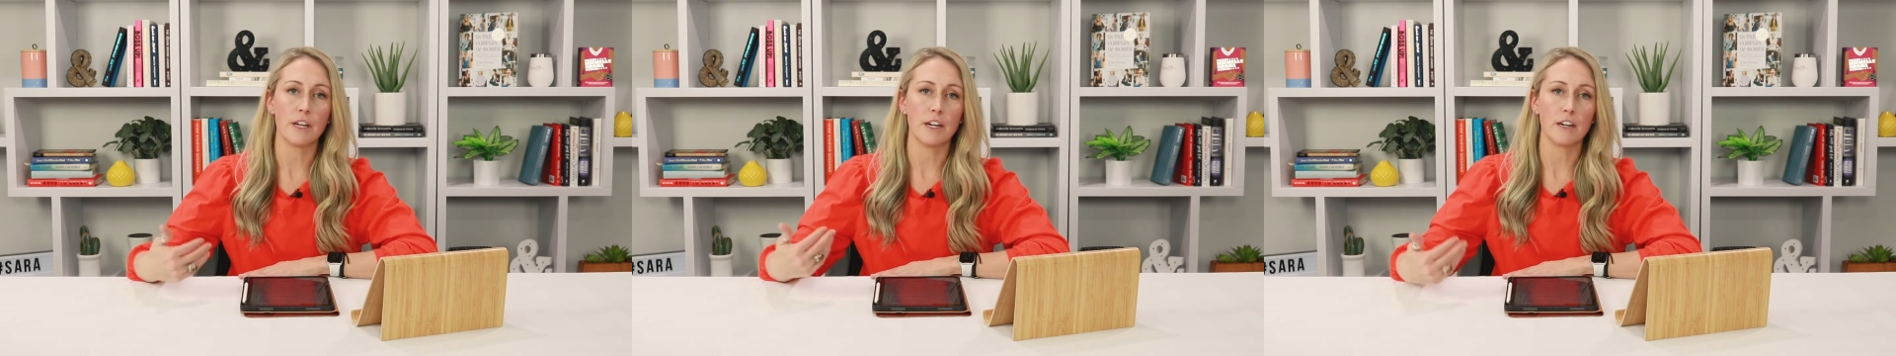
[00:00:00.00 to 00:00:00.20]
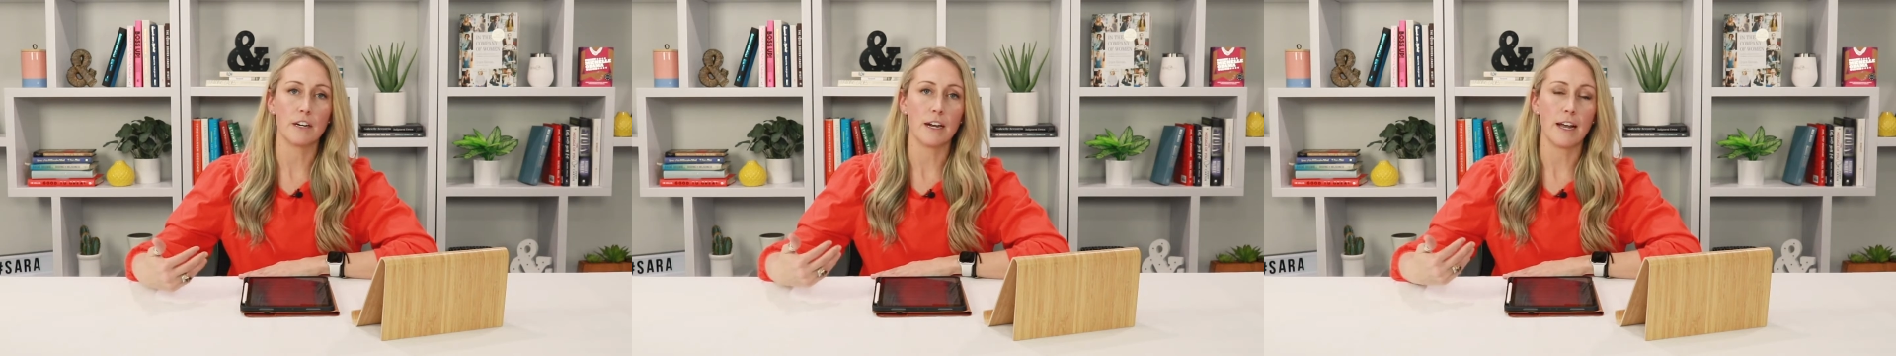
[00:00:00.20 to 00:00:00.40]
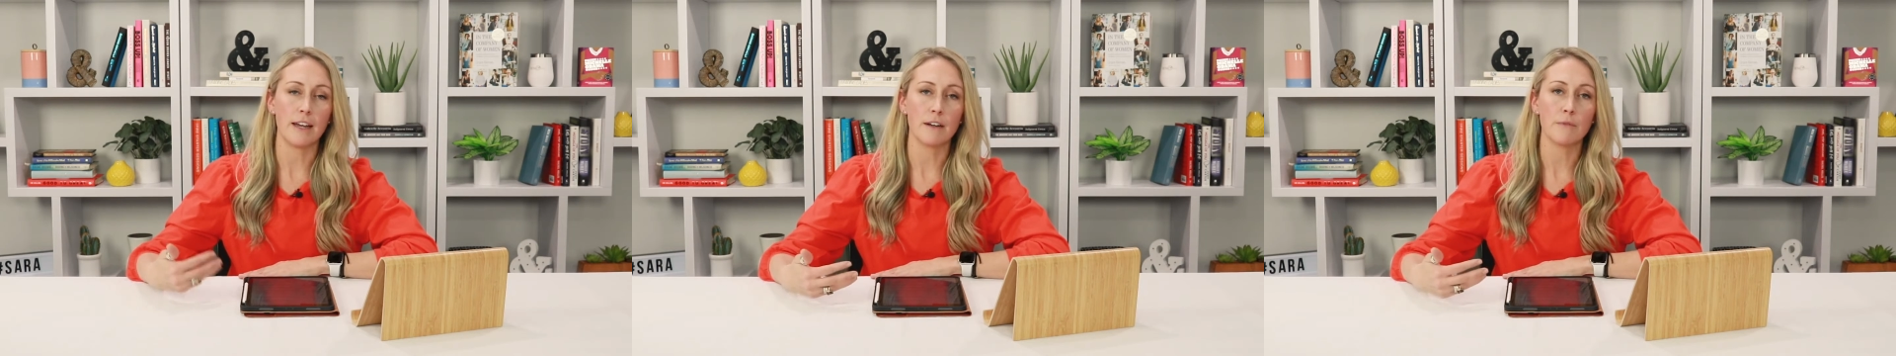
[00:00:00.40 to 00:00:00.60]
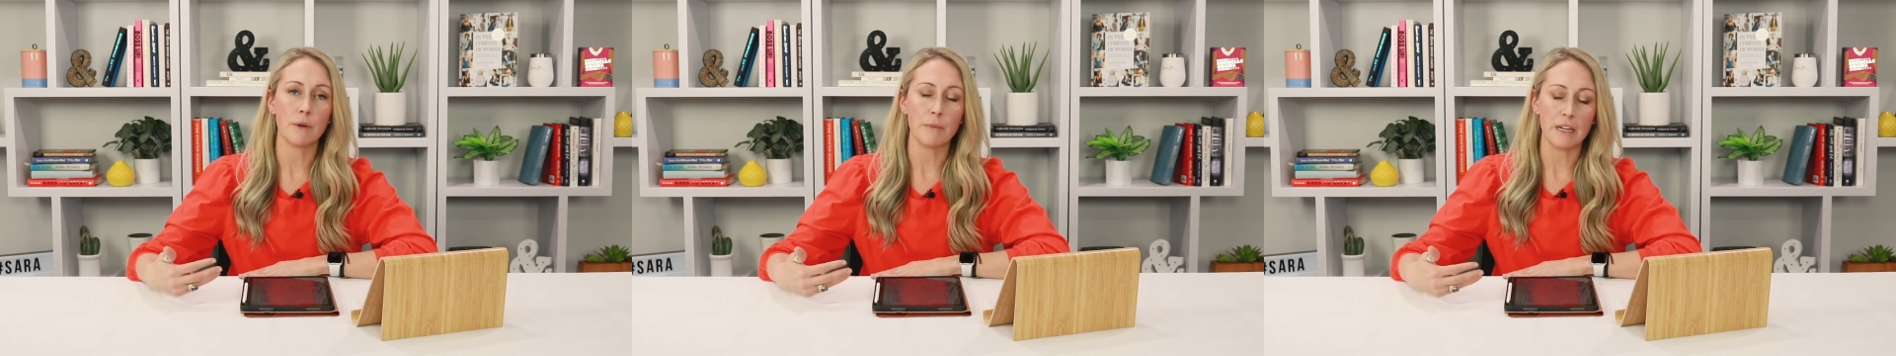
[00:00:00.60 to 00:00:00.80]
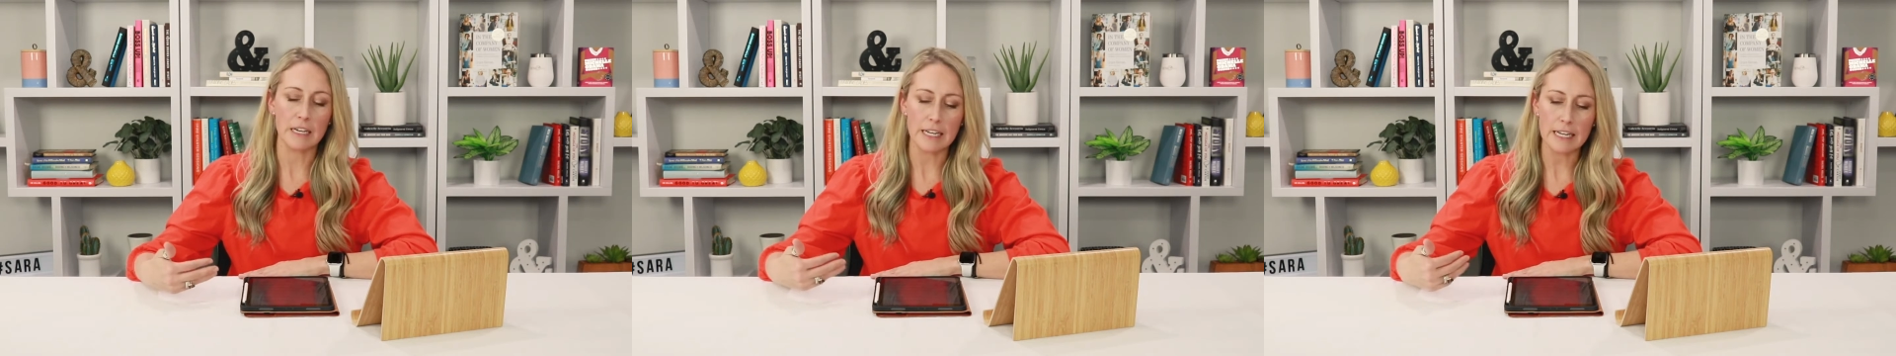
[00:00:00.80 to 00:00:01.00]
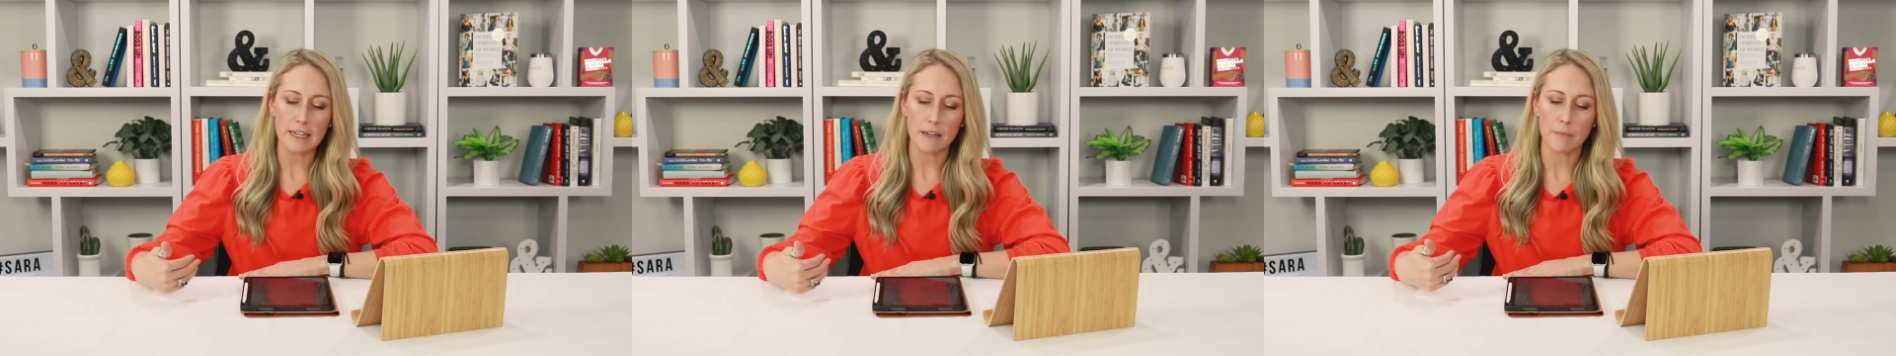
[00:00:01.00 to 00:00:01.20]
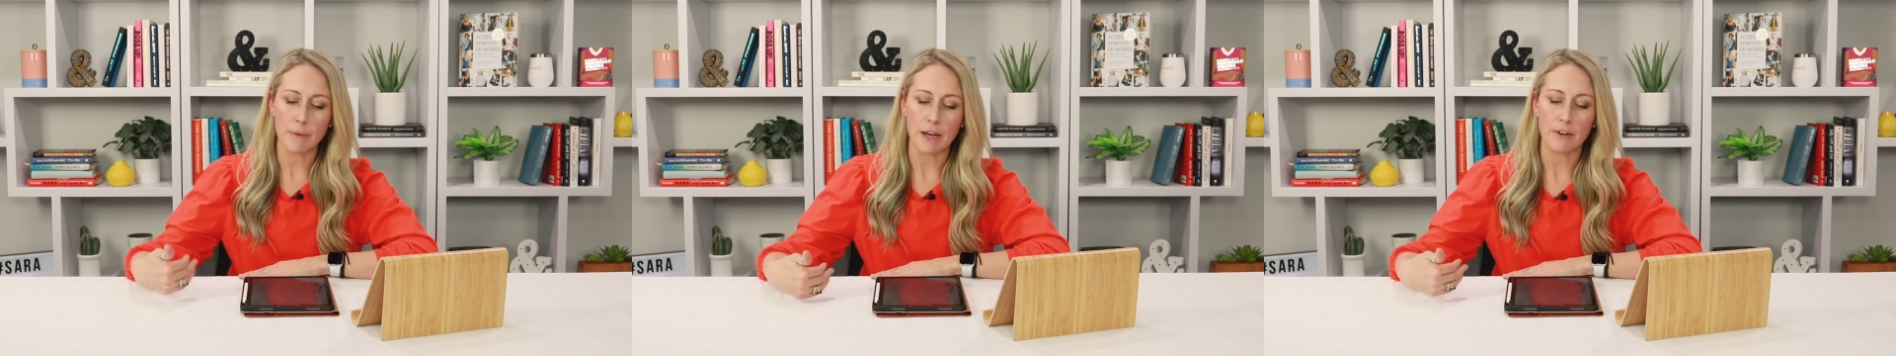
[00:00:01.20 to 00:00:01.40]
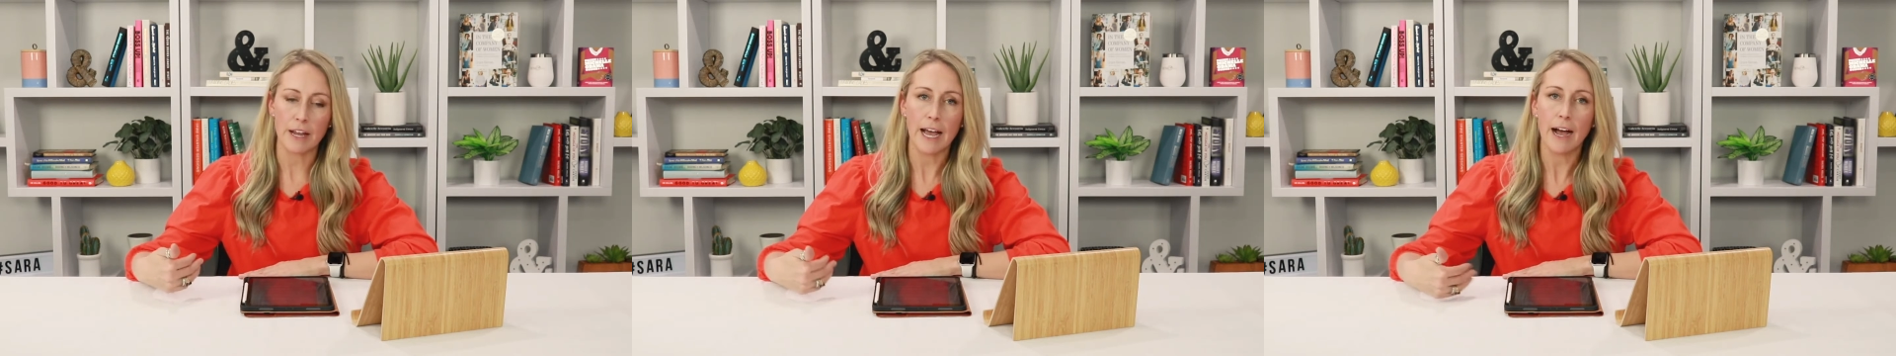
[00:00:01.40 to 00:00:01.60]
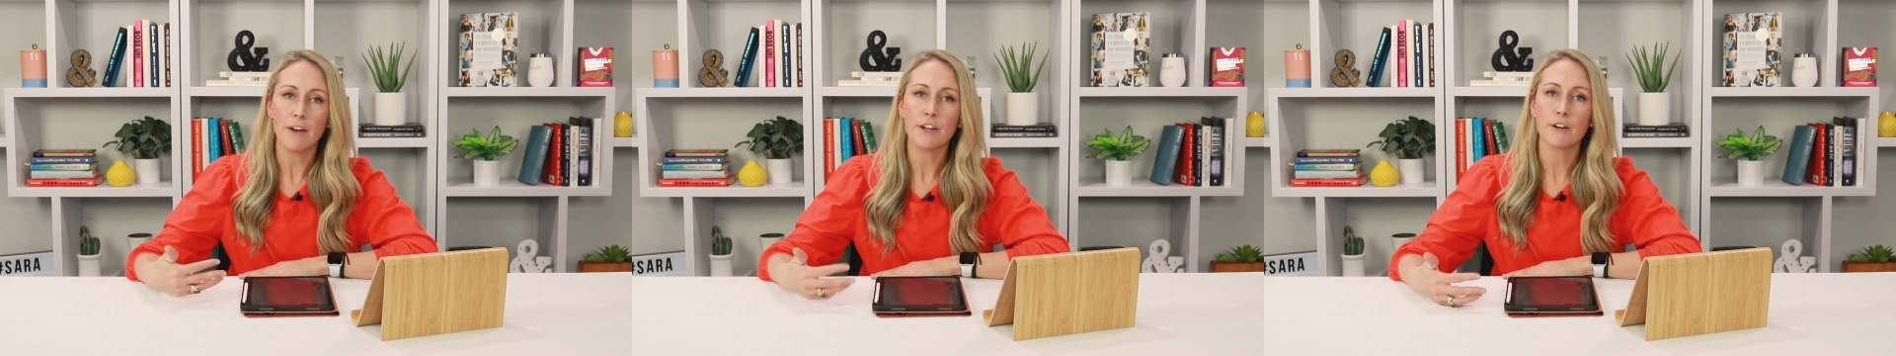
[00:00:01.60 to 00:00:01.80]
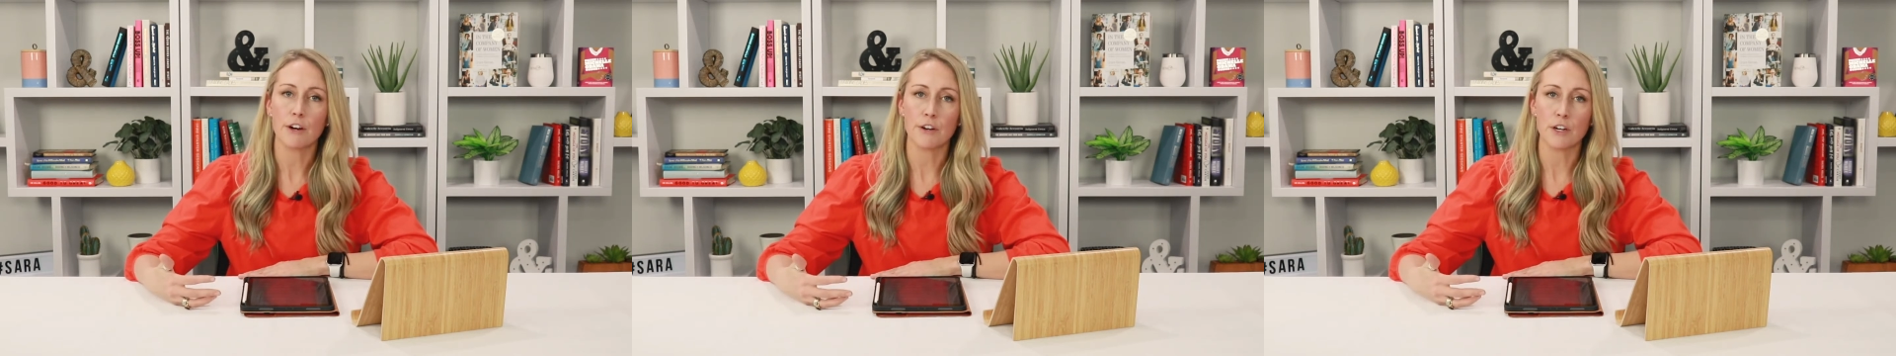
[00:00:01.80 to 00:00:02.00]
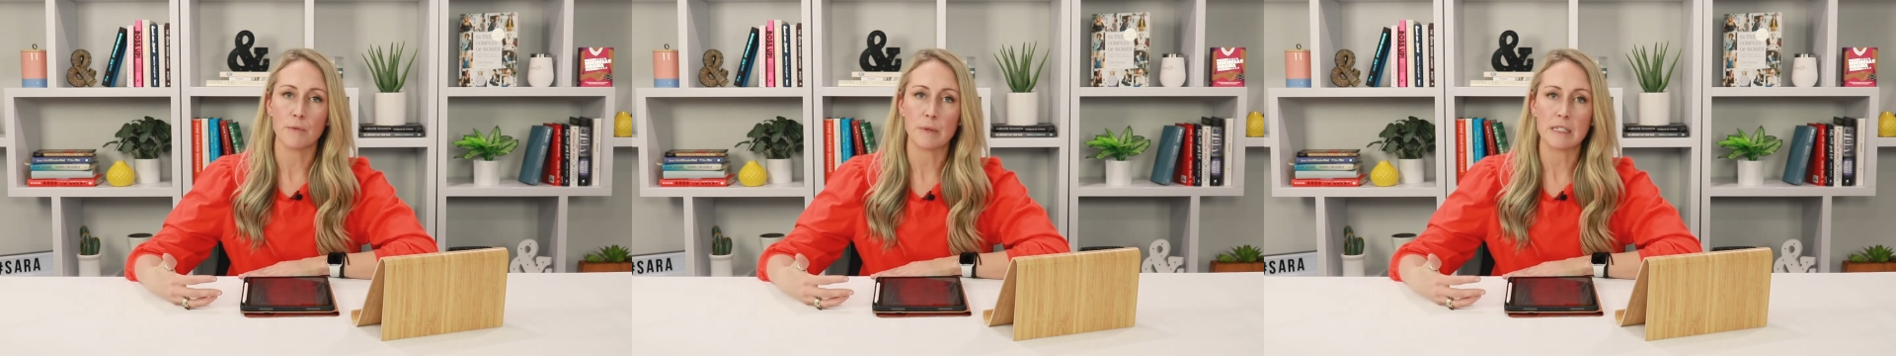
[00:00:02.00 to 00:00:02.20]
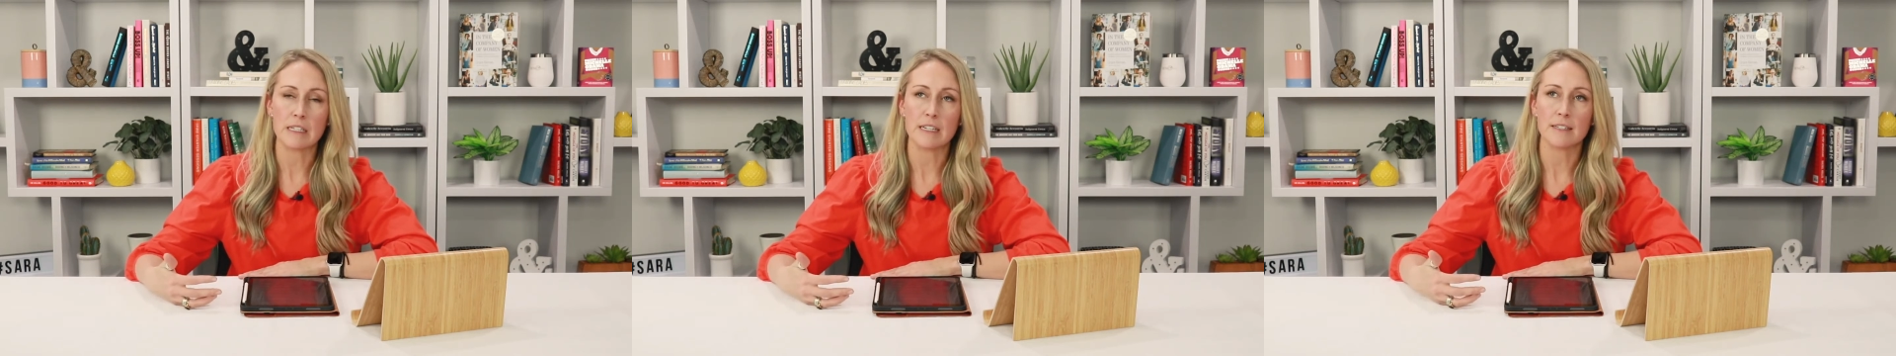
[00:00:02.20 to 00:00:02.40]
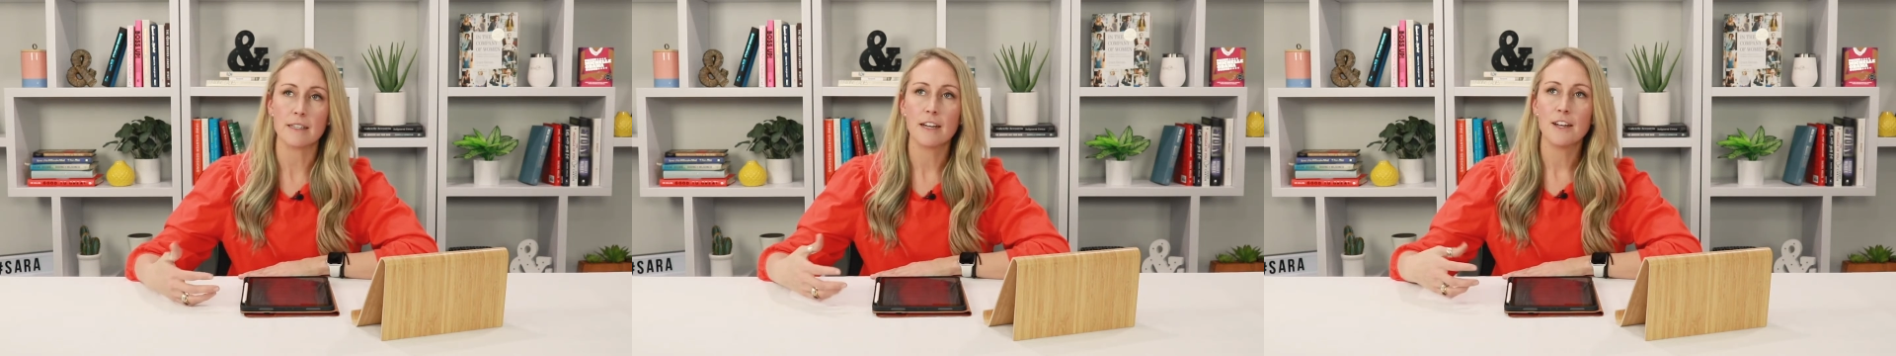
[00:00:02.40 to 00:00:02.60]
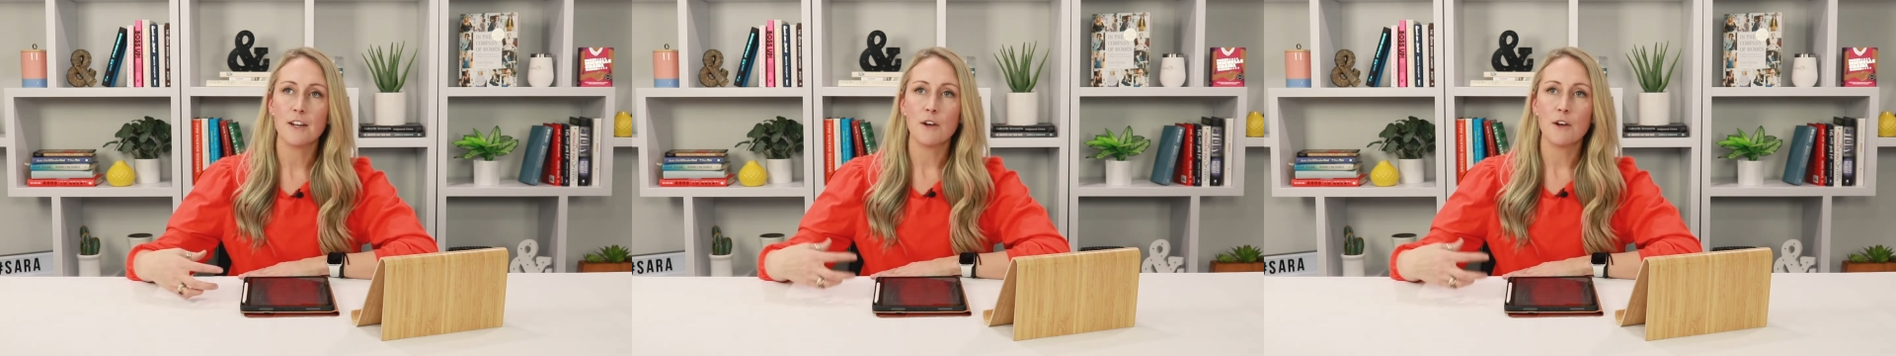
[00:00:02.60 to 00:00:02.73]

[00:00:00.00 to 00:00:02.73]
here at Women& Inc. about how to grow your business,